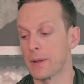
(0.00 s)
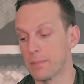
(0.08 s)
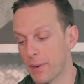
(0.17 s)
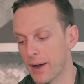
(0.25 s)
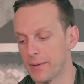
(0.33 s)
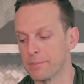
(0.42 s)

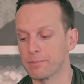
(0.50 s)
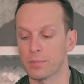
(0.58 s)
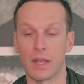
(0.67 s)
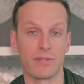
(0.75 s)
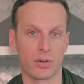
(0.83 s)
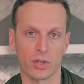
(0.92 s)
But
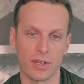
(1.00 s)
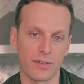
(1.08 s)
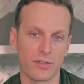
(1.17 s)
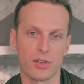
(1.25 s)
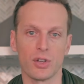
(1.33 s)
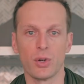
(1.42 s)
if you're
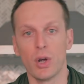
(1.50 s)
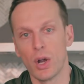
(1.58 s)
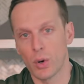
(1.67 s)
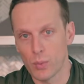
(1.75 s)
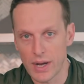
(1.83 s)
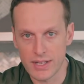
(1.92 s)
looking to
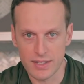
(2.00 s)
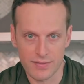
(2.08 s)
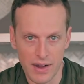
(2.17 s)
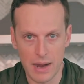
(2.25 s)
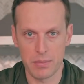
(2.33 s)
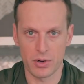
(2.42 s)
raise the
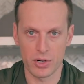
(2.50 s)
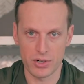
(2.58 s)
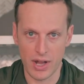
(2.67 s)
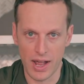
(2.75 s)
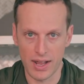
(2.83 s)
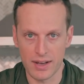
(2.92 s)
fiber in your
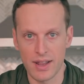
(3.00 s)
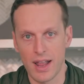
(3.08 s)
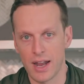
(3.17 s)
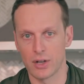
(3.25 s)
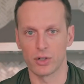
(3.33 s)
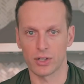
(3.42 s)
diet
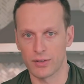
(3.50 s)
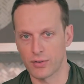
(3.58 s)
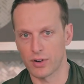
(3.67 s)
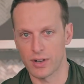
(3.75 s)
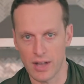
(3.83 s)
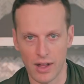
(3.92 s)
and you're looking
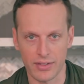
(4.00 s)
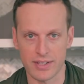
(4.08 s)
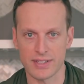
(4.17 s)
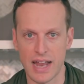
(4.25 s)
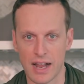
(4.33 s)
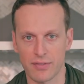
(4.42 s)
for healthy
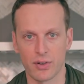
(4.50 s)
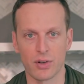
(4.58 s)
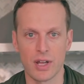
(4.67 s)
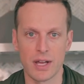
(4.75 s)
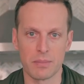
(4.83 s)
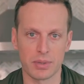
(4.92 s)
snack food,
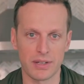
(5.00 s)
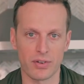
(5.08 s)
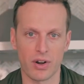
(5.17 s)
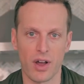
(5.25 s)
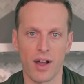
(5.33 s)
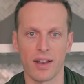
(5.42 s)
believe it or
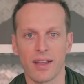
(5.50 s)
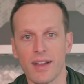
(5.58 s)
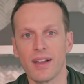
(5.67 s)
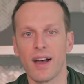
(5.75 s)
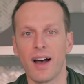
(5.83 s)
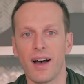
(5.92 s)
not,
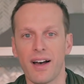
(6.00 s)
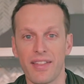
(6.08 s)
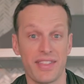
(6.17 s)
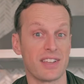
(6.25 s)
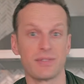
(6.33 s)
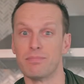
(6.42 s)
uh,
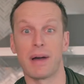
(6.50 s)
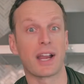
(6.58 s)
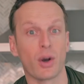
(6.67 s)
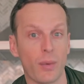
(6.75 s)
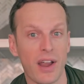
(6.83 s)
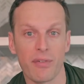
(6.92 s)
this
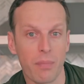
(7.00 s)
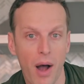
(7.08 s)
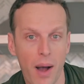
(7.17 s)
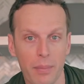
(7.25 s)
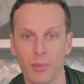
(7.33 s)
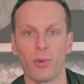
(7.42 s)
microwave
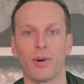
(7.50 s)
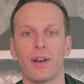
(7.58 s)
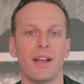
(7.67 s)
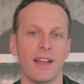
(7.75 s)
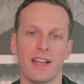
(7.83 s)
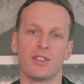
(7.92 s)
popcorn
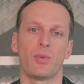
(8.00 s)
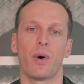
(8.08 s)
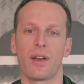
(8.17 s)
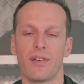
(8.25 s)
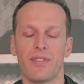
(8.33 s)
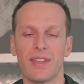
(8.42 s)
is one
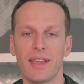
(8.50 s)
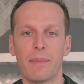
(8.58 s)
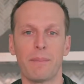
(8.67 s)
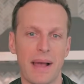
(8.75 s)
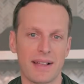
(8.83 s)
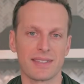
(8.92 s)
of the
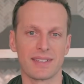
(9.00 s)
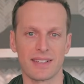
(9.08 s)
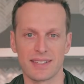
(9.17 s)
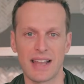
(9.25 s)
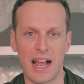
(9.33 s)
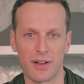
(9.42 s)
best
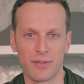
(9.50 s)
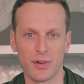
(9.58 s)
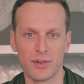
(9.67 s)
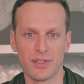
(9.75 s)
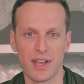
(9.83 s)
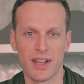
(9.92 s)
snack
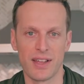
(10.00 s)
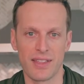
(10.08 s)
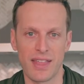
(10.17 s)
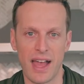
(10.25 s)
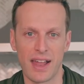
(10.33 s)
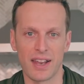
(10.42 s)
foods
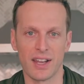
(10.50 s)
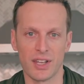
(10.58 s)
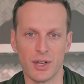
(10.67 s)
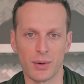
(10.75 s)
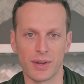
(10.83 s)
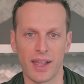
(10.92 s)
that
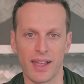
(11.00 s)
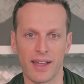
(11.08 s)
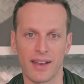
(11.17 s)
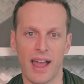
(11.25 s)
you can